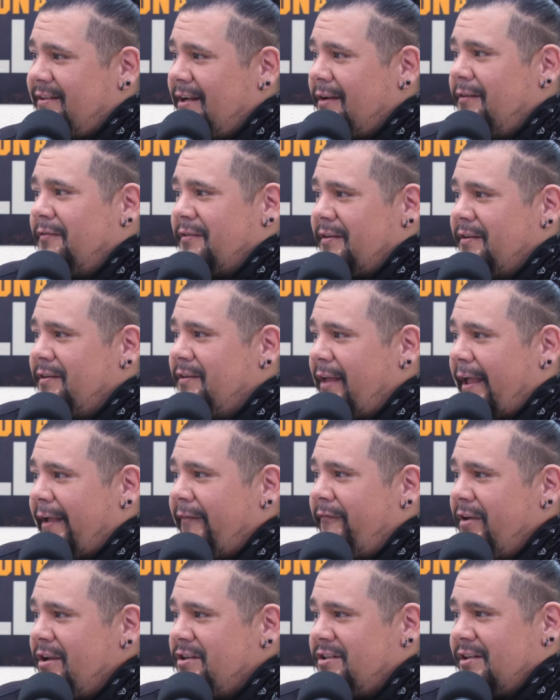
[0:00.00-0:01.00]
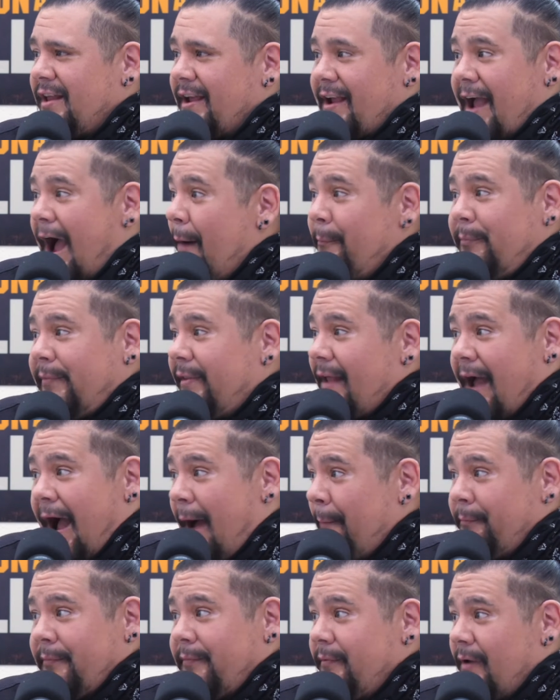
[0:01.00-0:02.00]
telling like Vision, like I'm
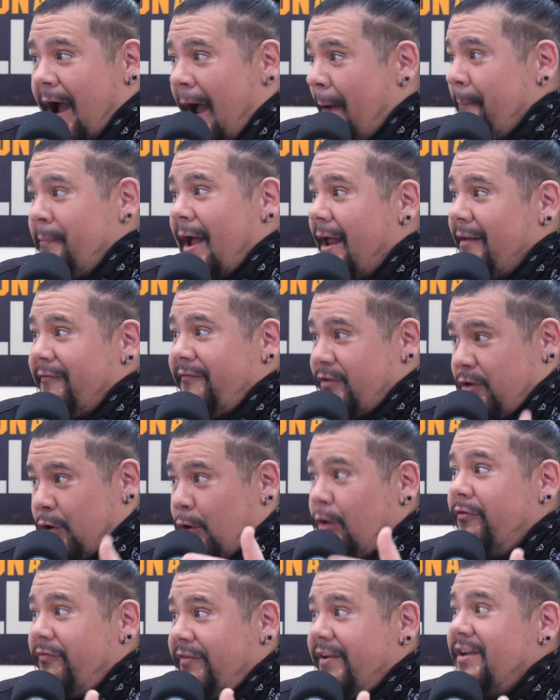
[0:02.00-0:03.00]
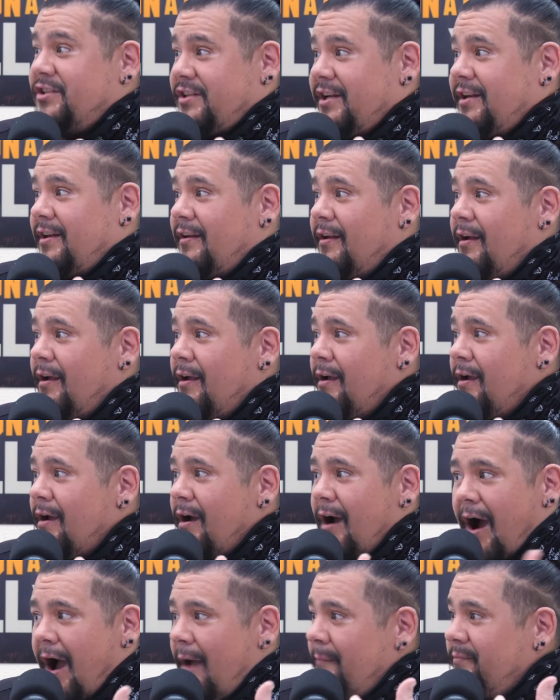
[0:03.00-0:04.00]
not your Vision.
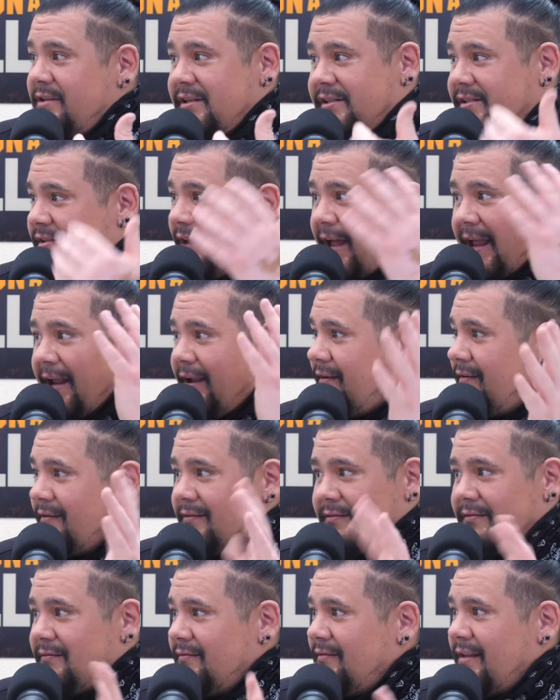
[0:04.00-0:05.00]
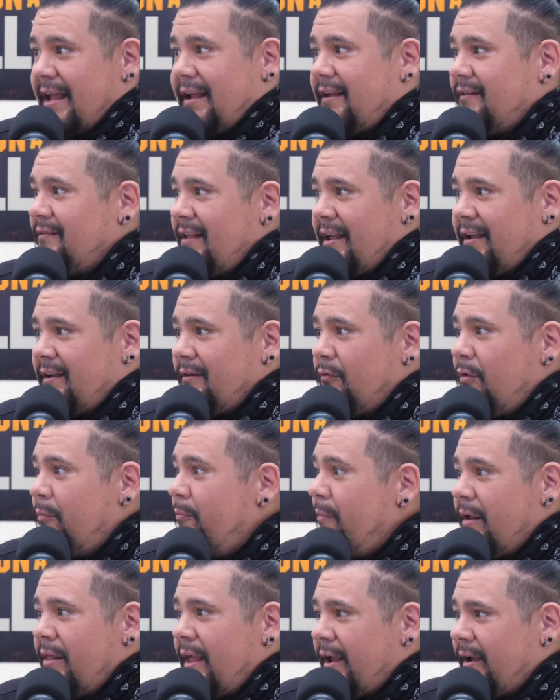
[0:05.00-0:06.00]
I'm just like
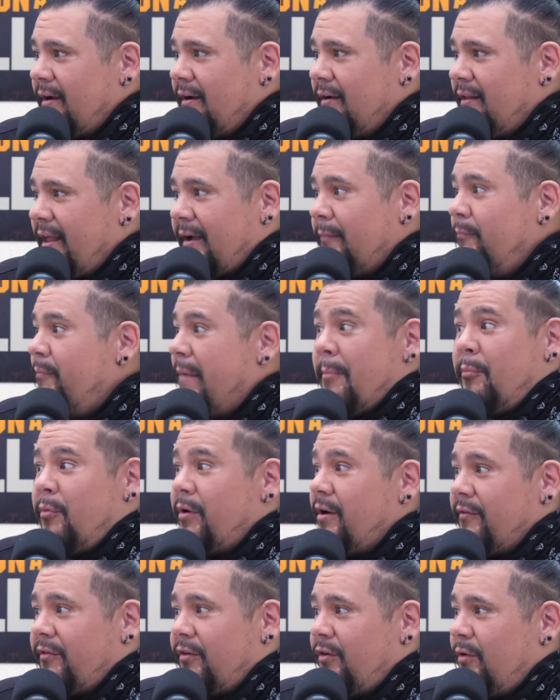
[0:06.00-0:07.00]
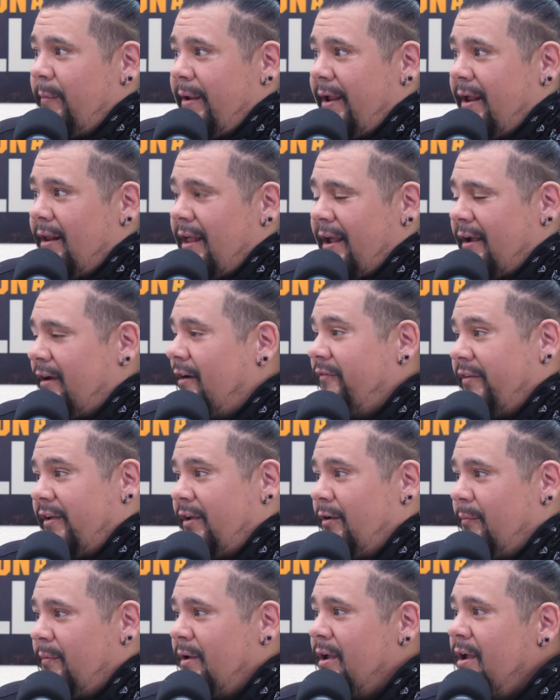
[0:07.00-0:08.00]
a memory of her, man. Like of
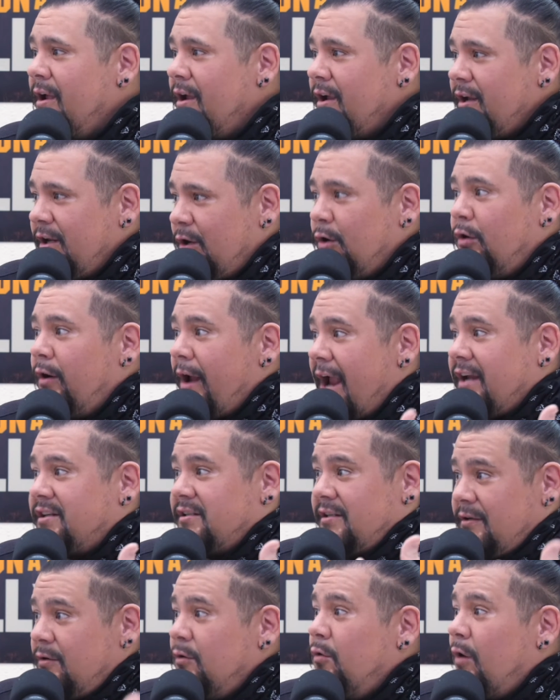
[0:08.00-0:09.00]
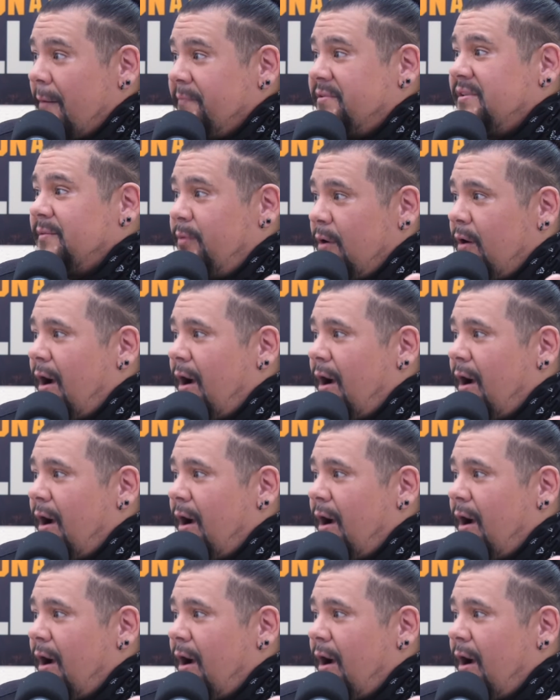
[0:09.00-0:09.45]
him. Yeah. You're actually who I'm